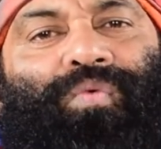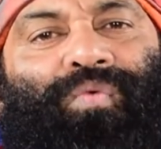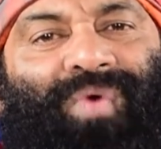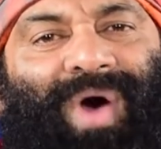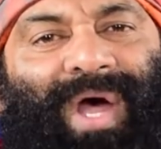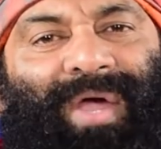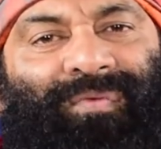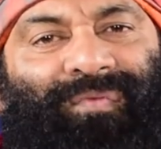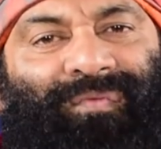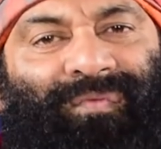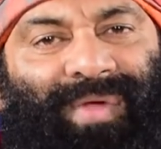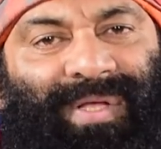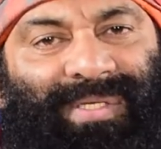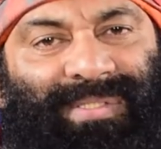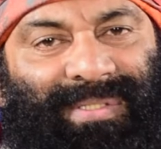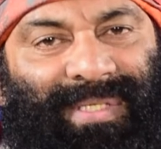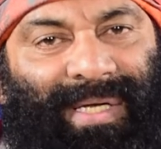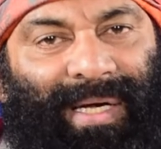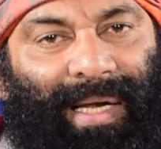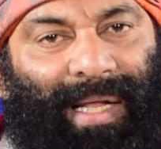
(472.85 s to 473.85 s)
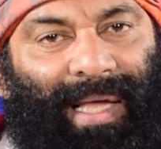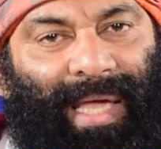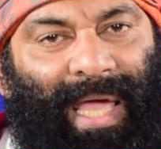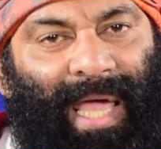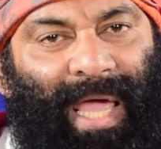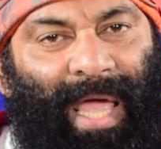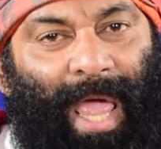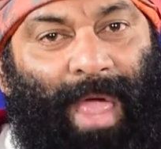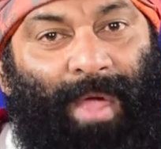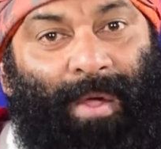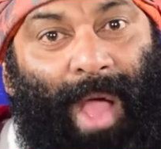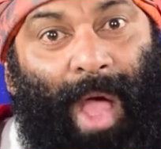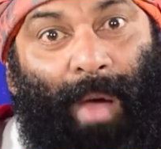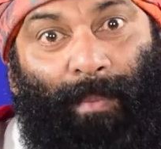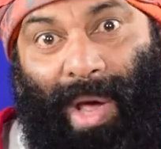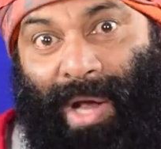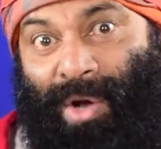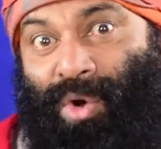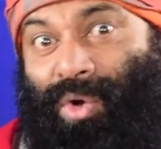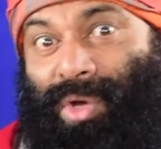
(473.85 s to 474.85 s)
wife a slave
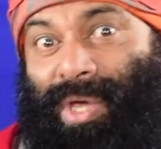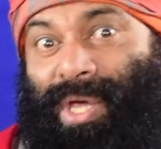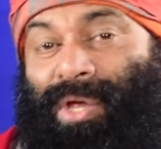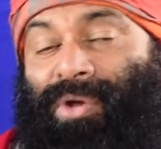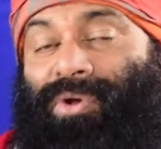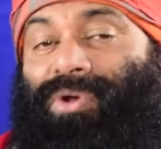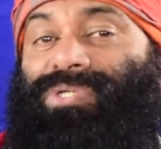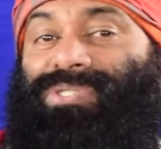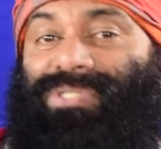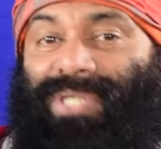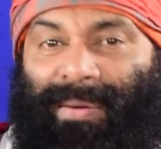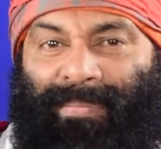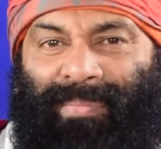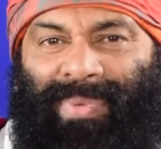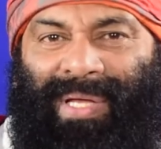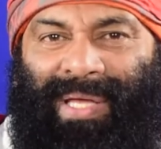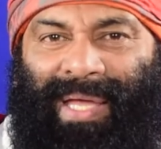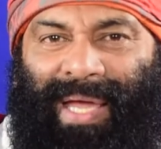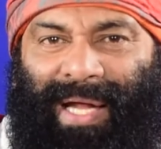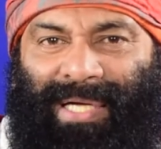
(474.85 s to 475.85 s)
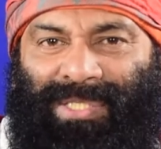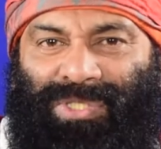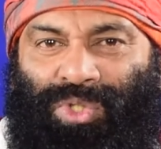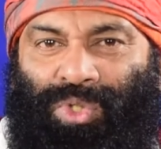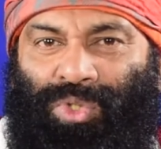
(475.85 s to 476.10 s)
by looking into somebody else.